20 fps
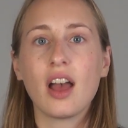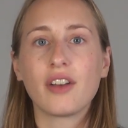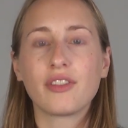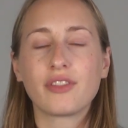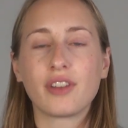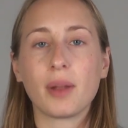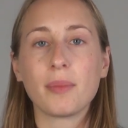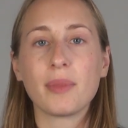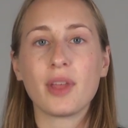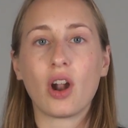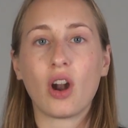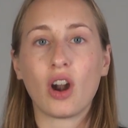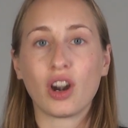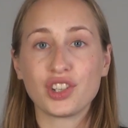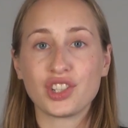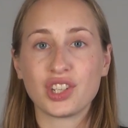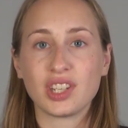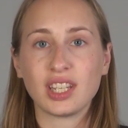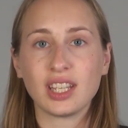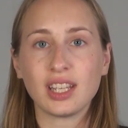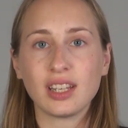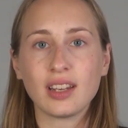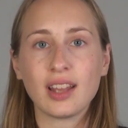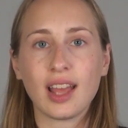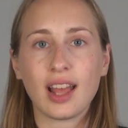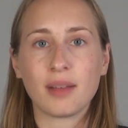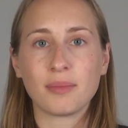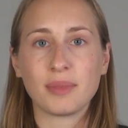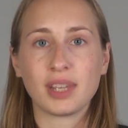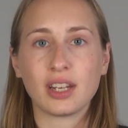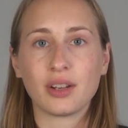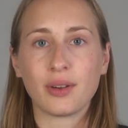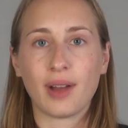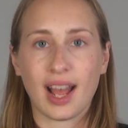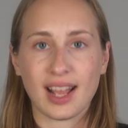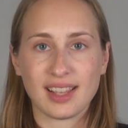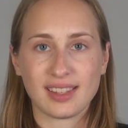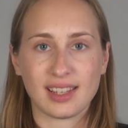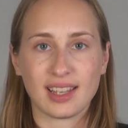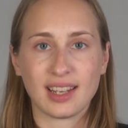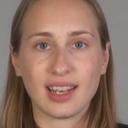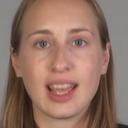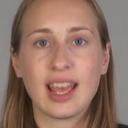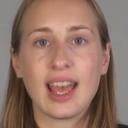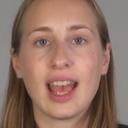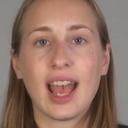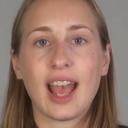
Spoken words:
from the arginine amino acid